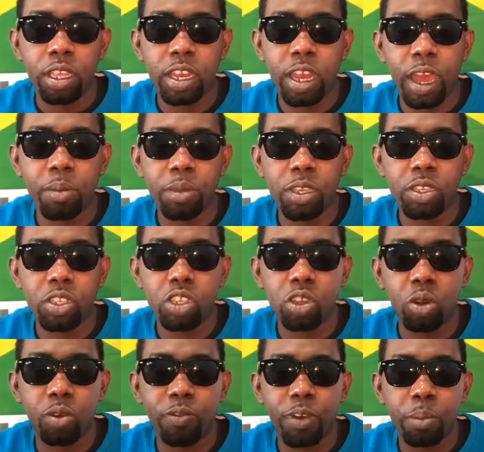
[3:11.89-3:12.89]
You know what I mean?
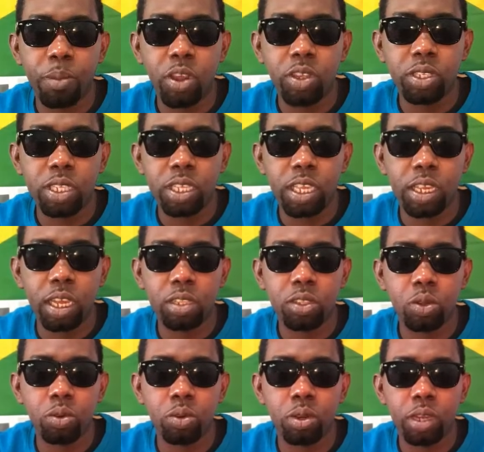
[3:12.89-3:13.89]
So for Bounty
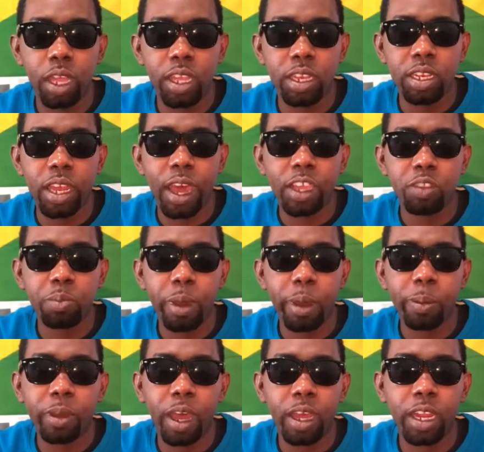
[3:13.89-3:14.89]
Killer to endorse
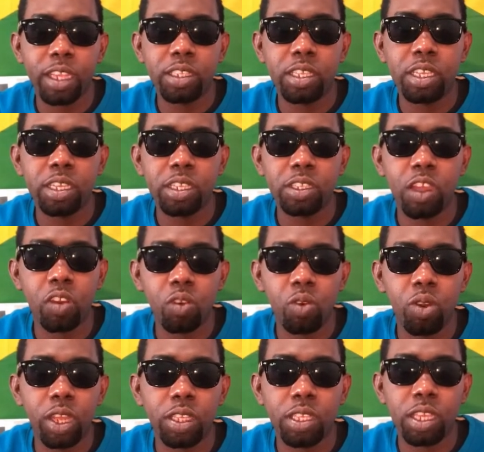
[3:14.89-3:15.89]
Popcaan, I think it's a
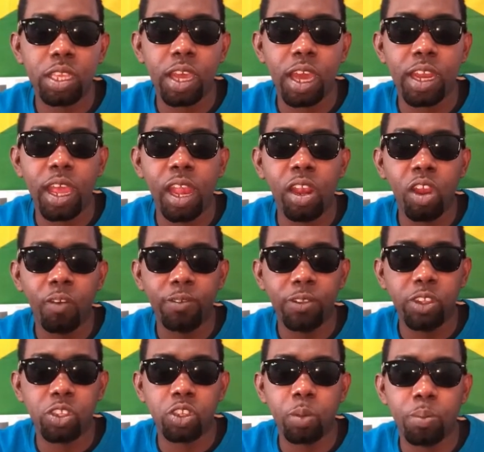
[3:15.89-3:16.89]
great thing and I
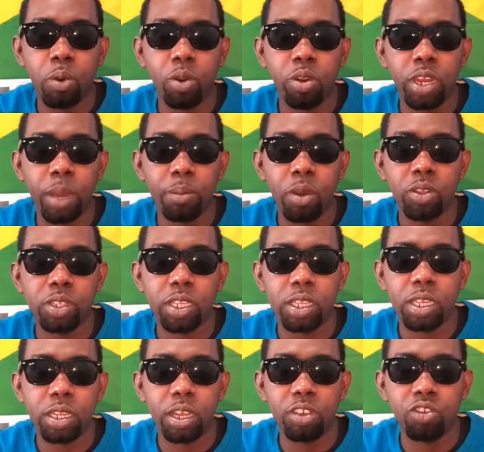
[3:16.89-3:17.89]
love the support that
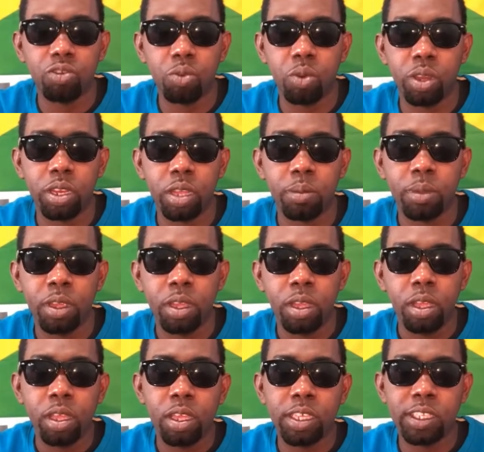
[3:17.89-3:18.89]
Bounty Killer is showing him.
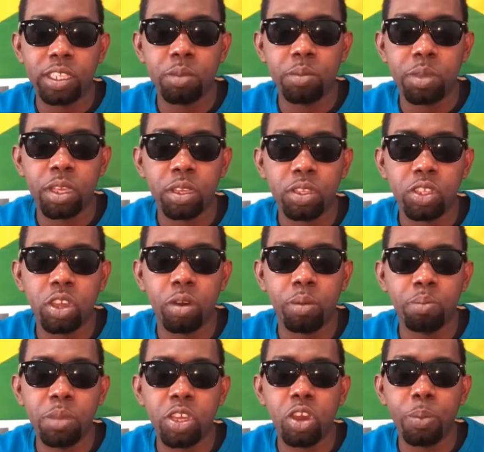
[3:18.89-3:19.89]
Is it me?
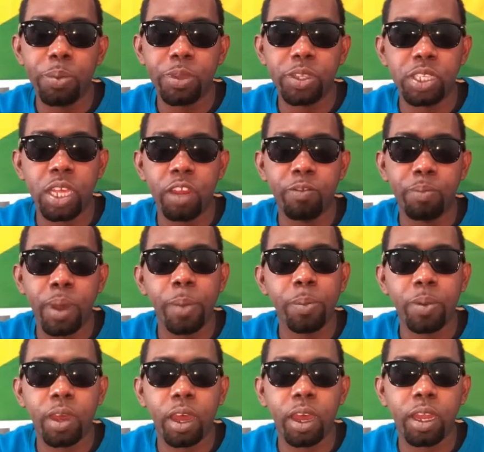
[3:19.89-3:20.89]
So big up yourself,
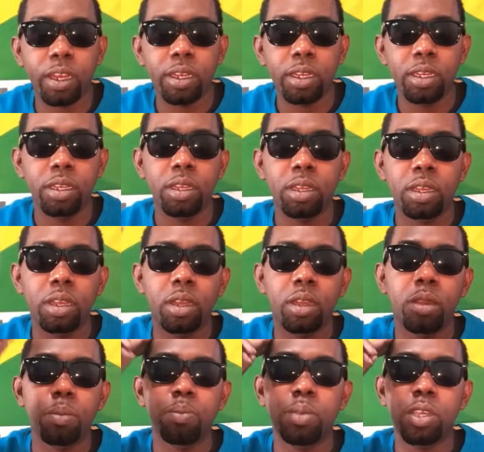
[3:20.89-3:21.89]
Popcaan.
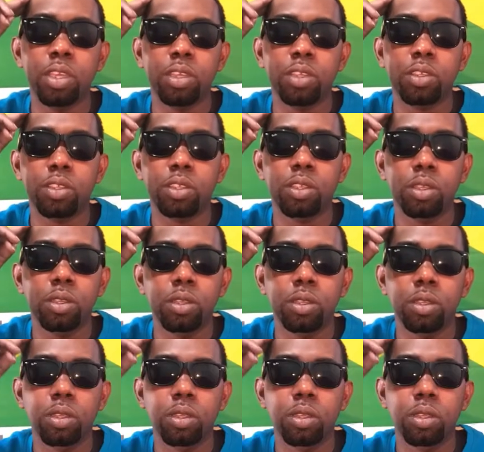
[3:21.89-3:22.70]
Peace.